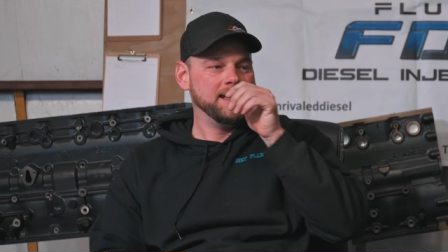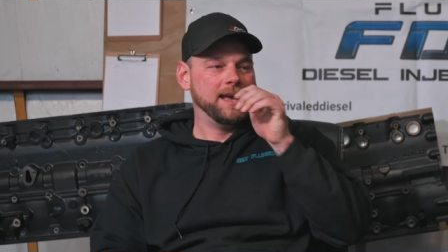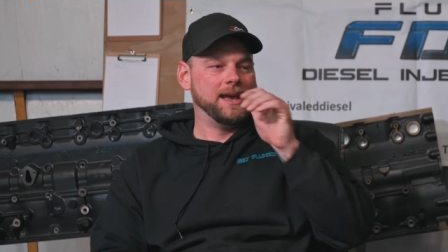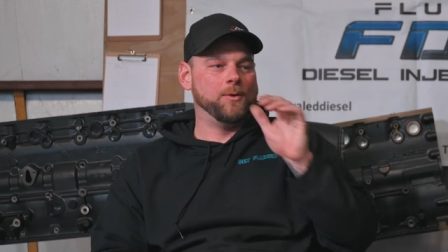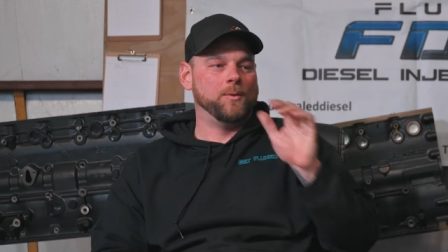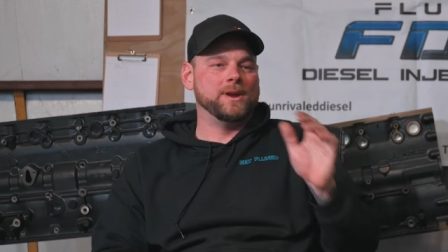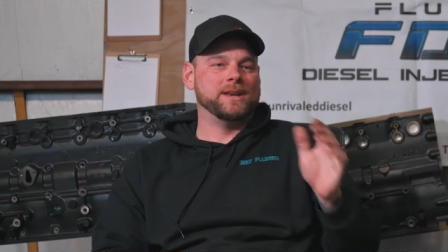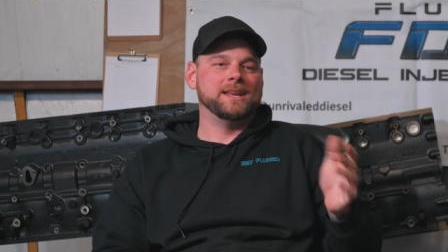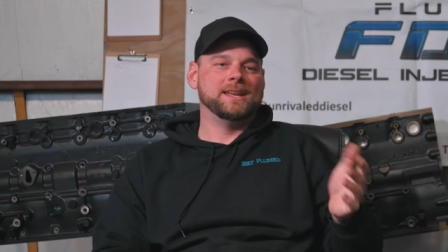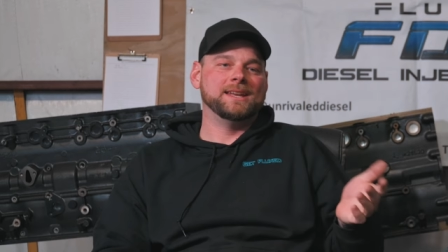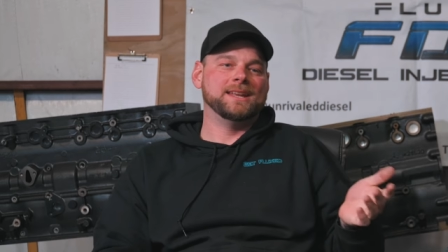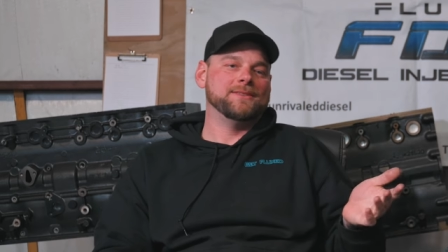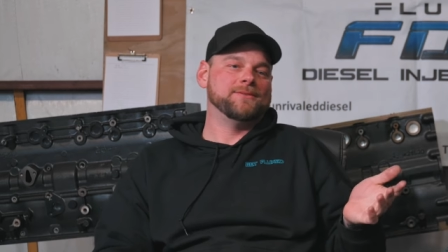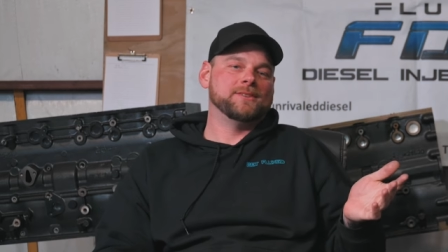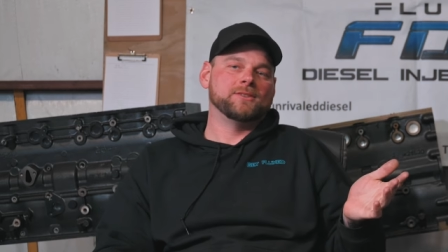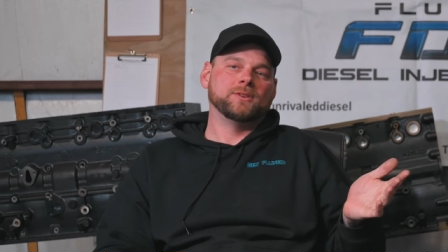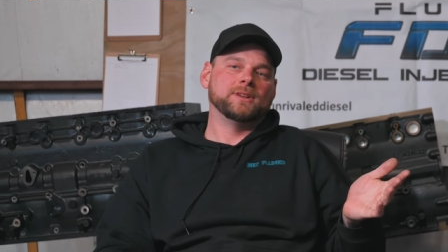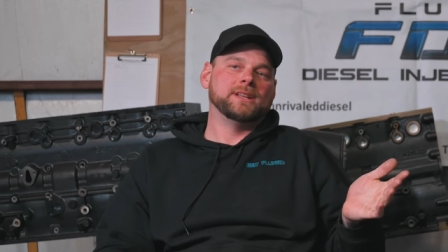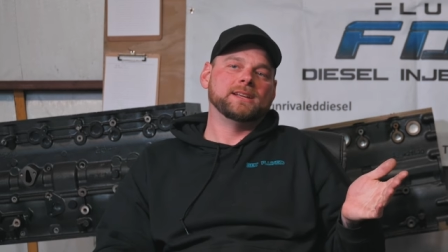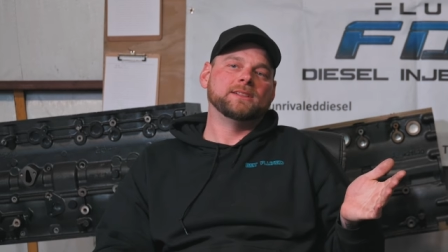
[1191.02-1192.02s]
and we didn't
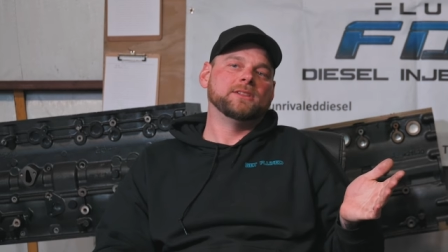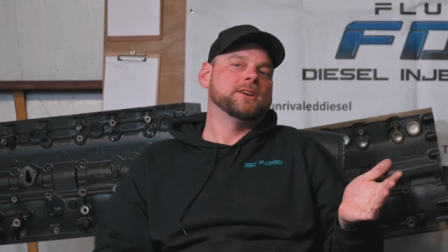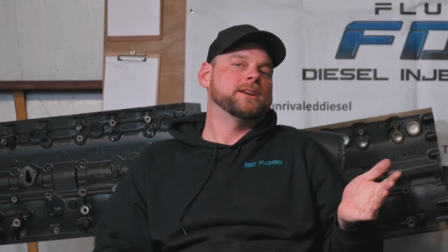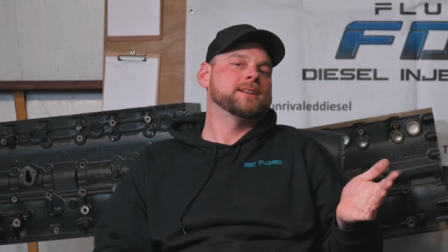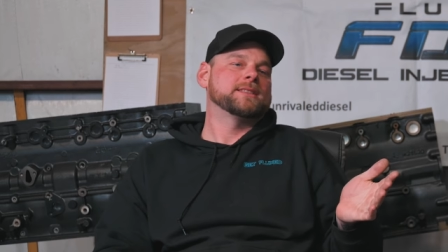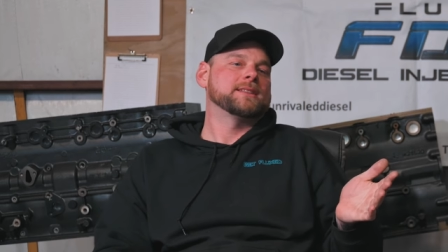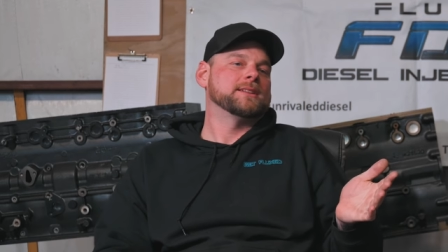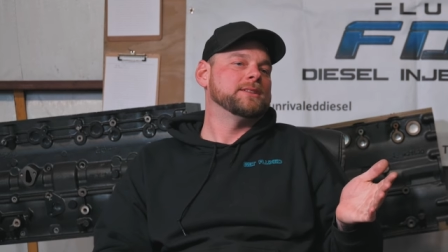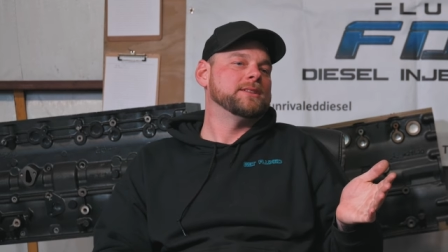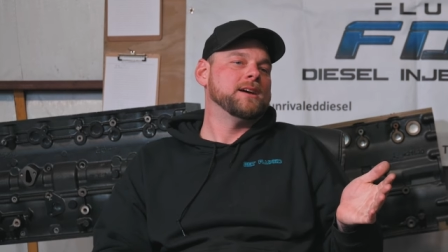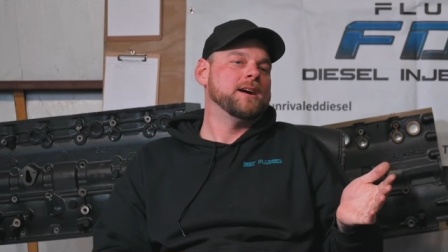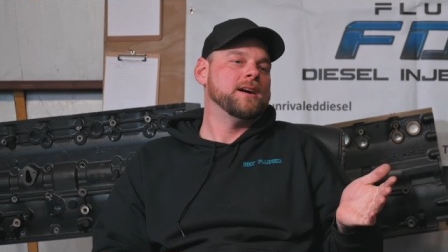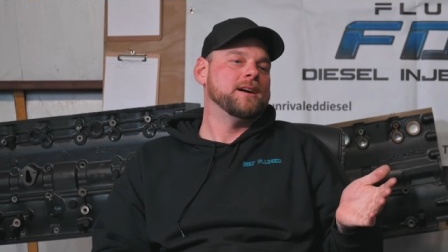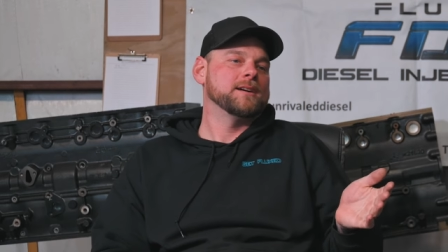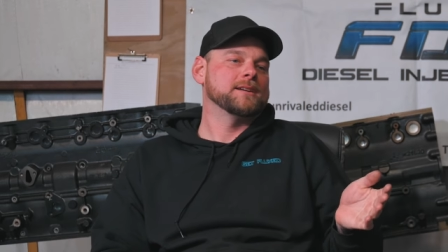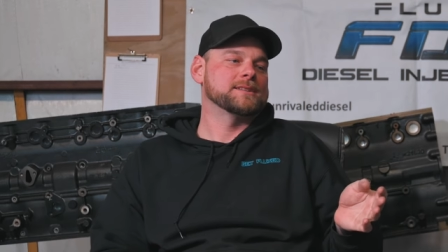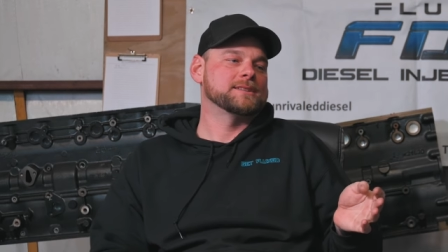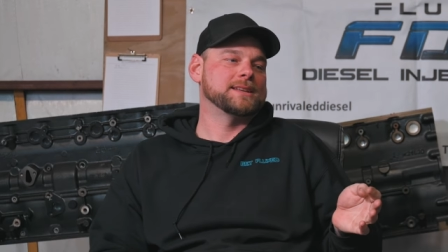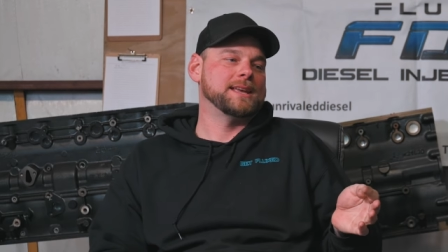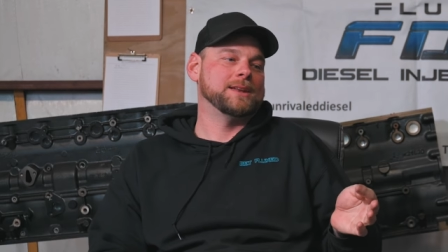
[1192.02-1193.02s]
even really look at the logs.